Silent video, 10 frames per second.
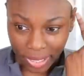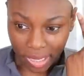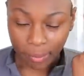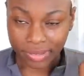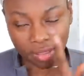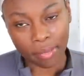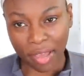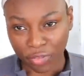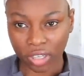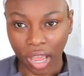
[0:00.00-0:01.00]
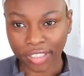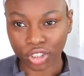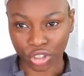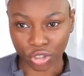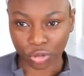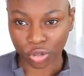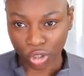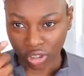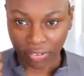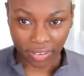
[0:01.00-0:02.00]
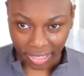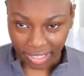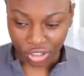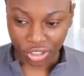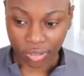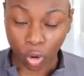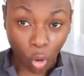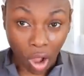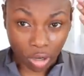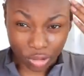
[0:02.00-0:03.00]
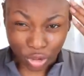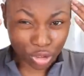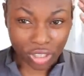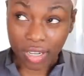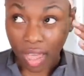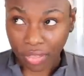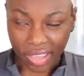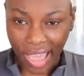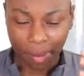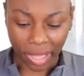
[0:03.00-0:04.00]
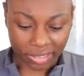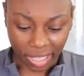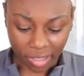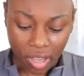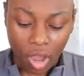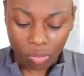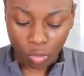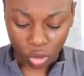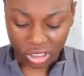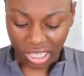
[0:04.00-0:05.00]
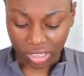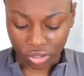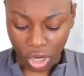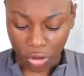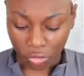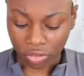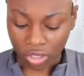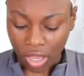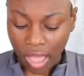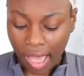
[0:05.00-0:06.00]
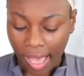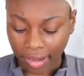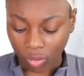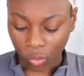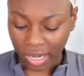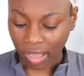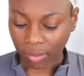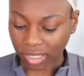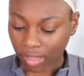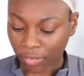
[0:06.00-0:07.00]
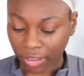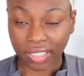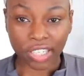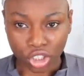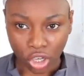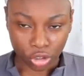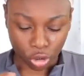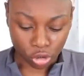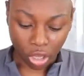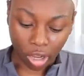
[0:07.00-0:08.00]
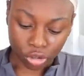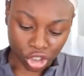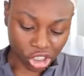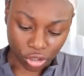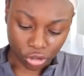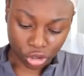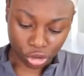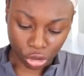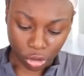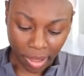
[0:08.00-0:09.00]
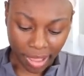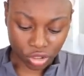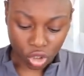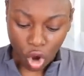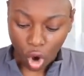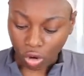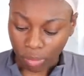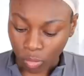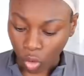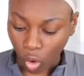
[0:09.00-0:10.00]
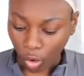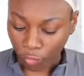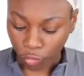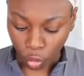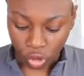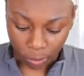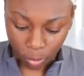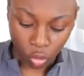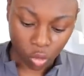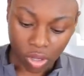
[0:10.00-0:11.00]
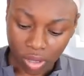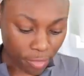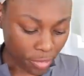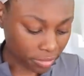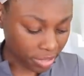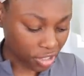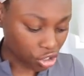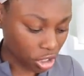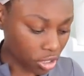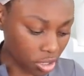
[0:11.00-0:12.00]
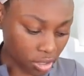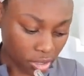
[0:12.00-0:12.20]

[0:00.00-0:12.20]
it comes to the method, I do use foundation or I'll use another cap that's like more skin toned. And when it comes to the foundation I'll just use True Match or a more affordable foundation.